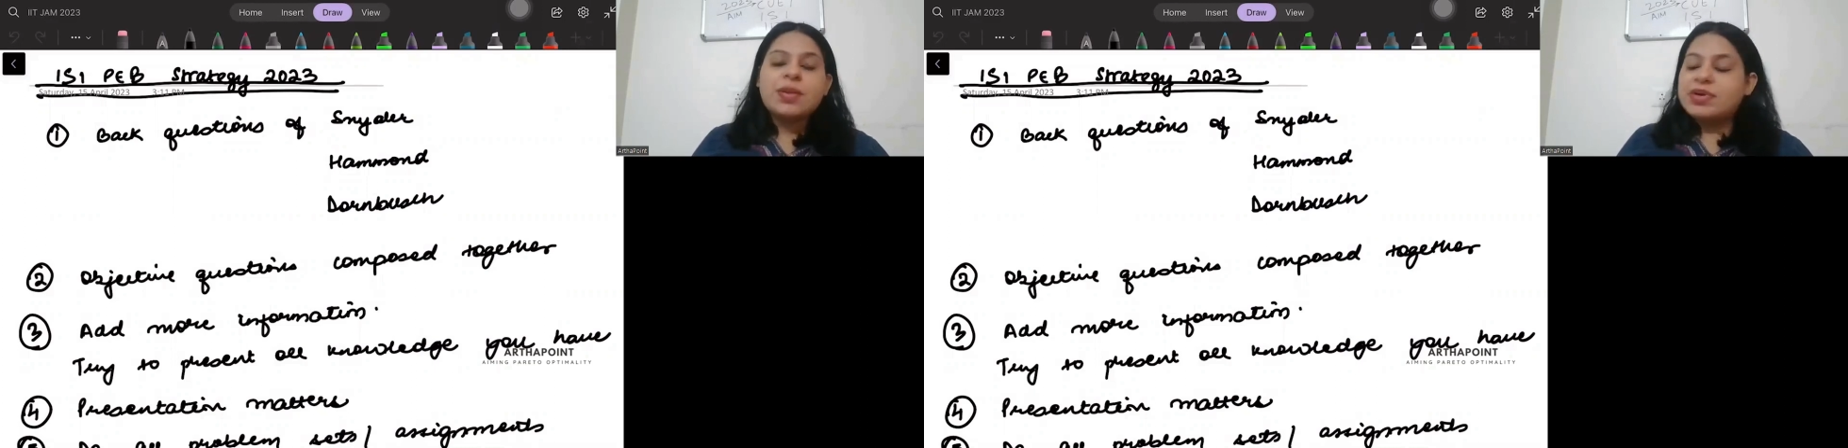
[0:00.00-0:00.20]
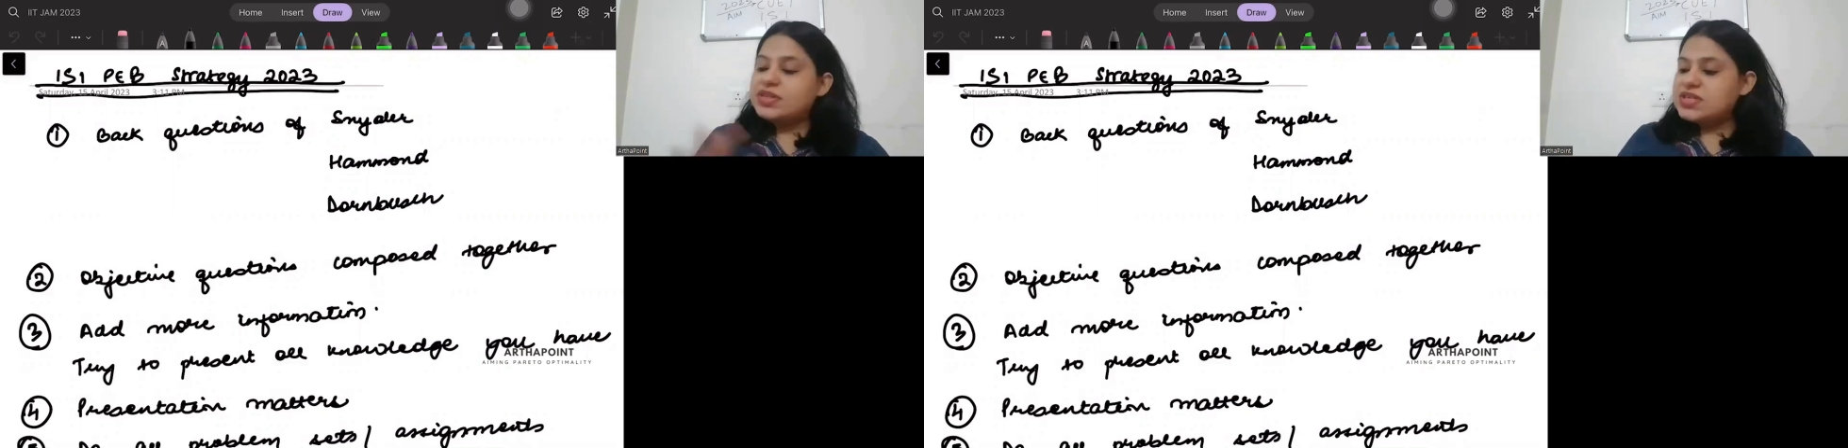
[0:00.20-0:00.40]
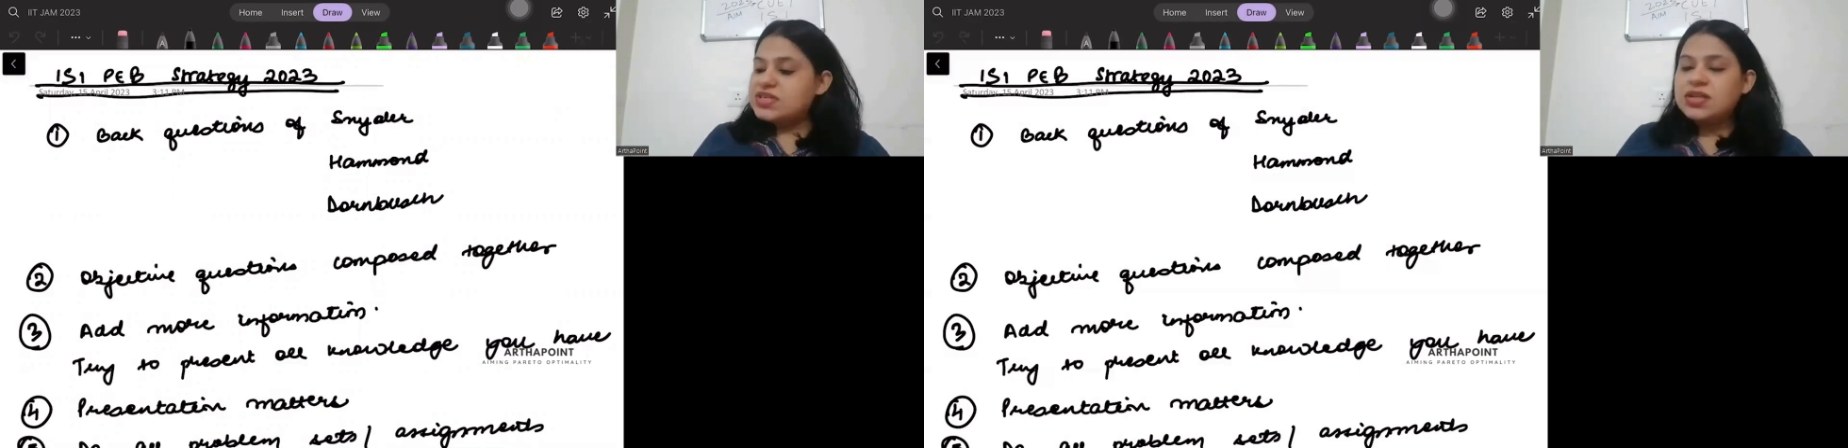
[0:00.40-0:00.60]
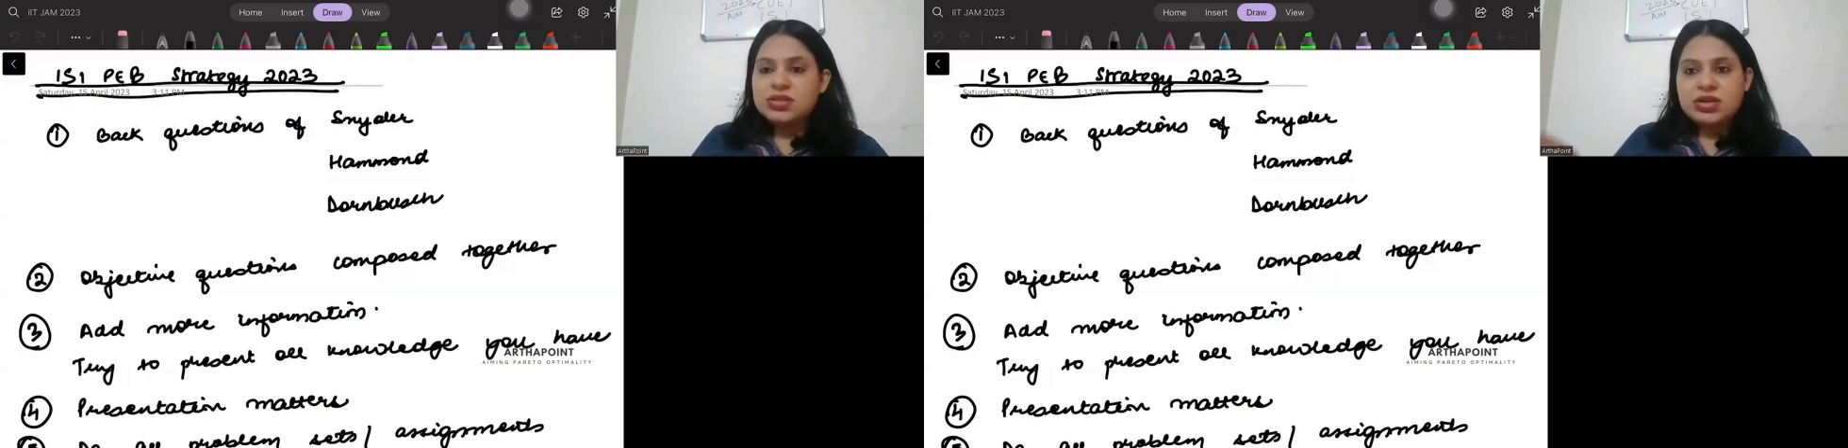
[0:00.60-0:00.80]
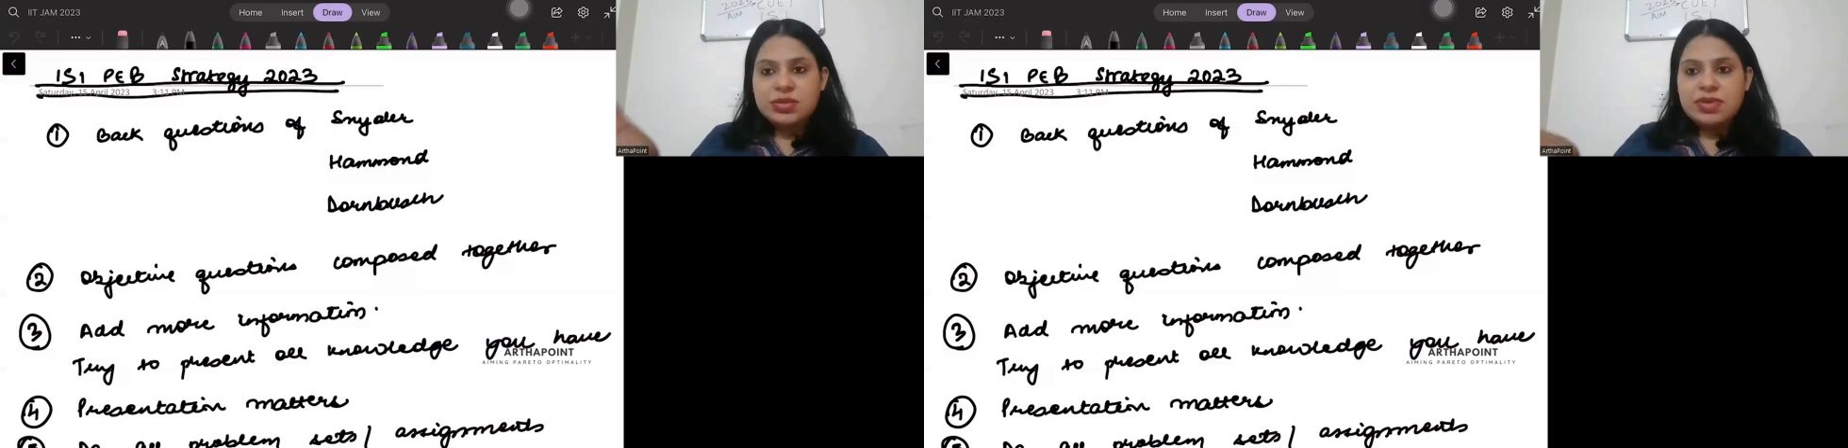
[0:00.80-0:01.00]
But these are
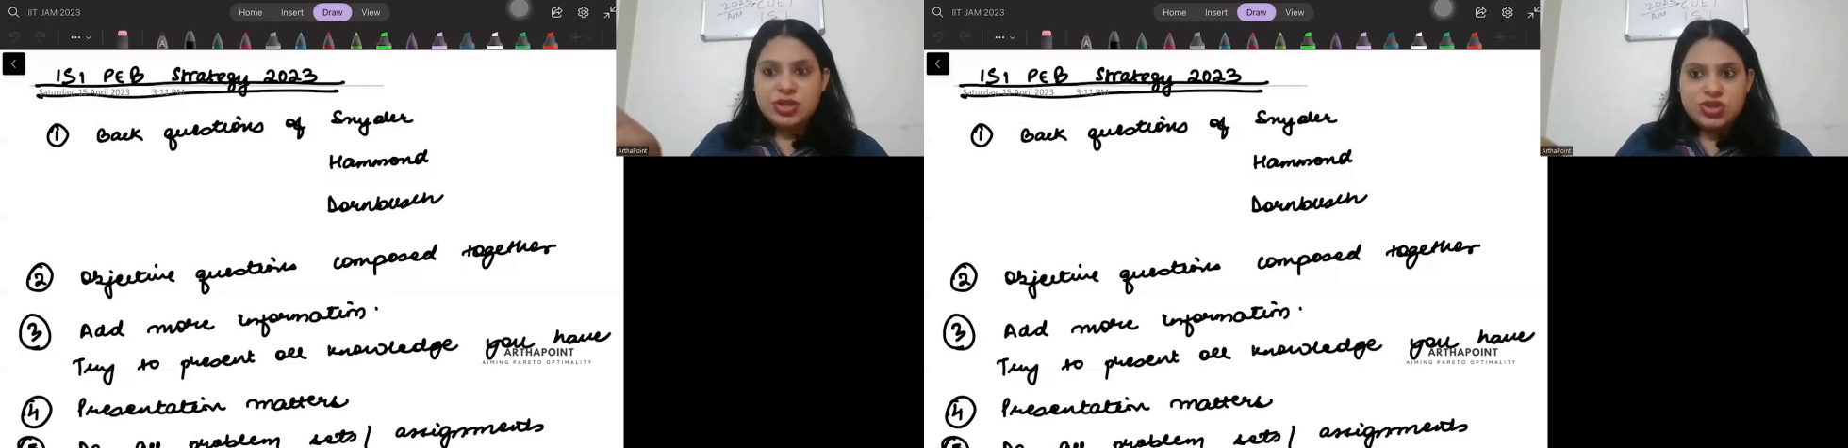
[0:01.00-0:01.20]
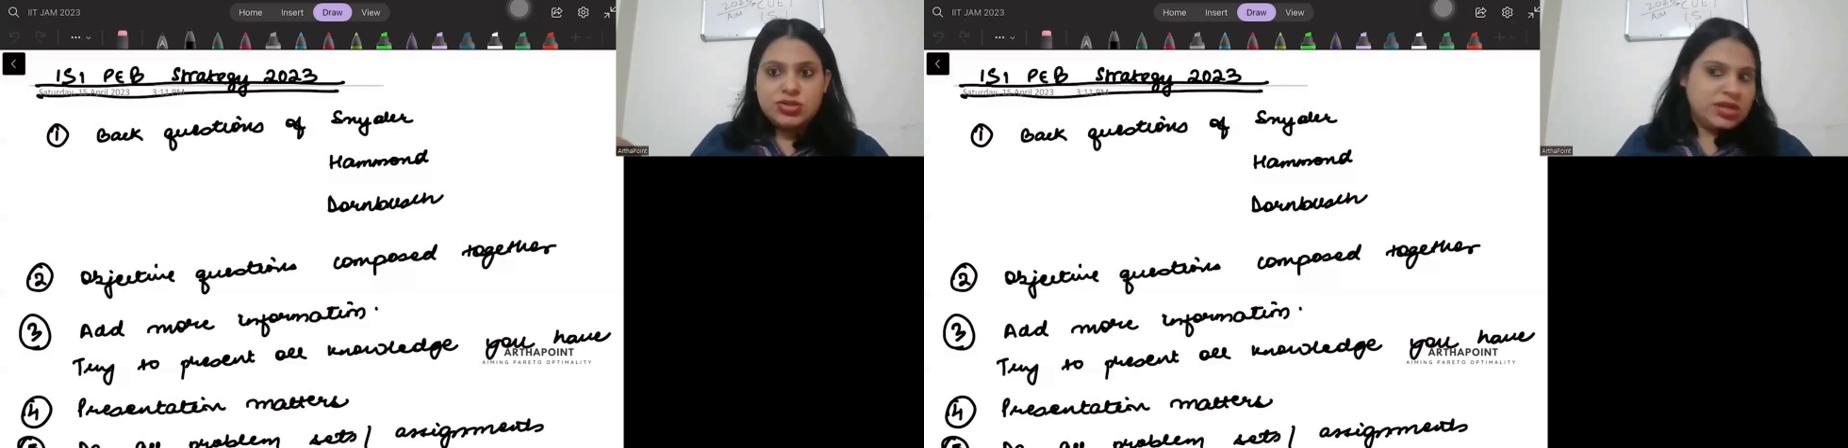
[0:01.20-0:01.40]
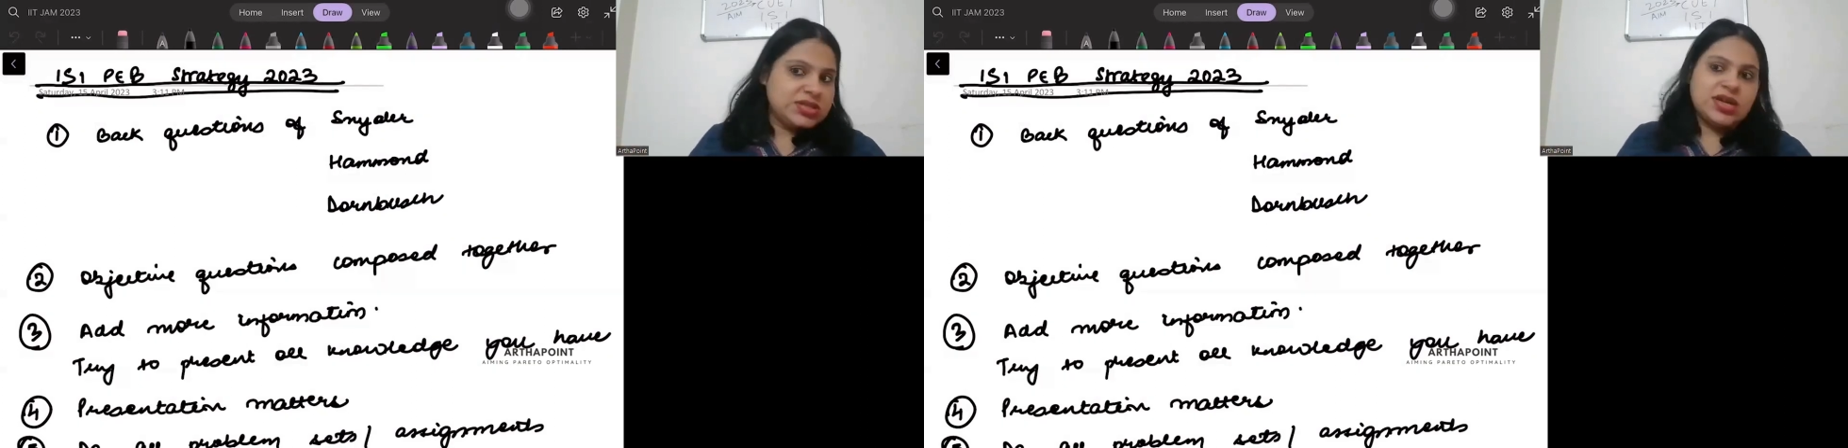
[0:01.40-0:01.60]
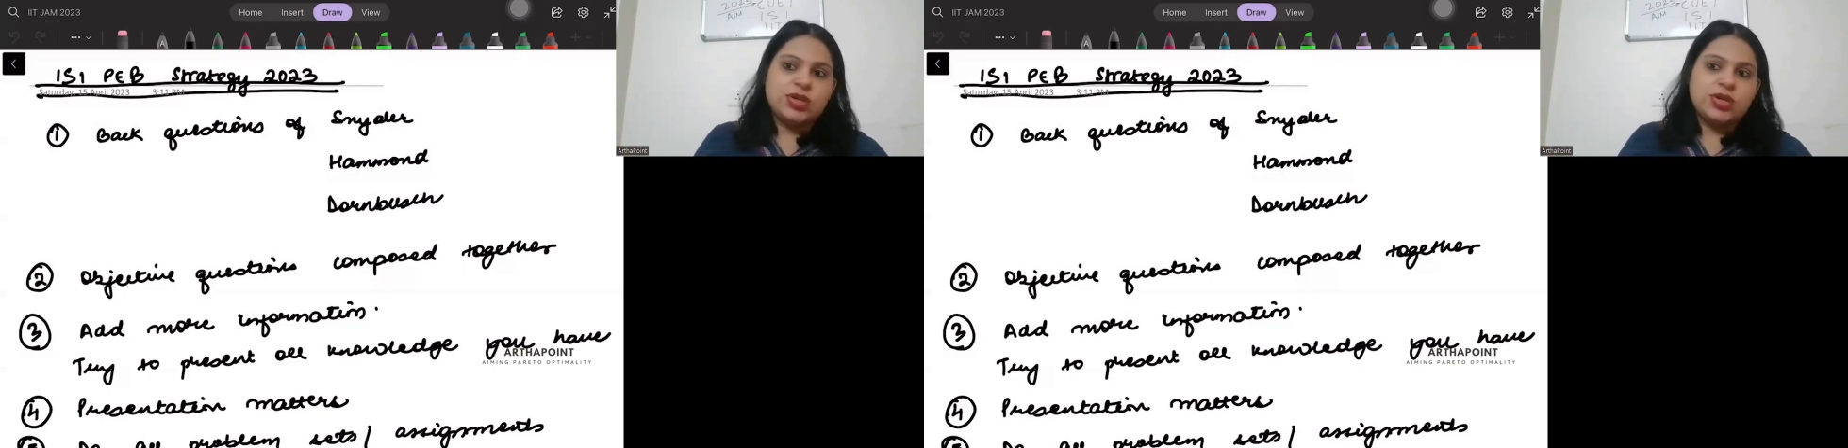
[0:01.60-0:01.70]
the three major things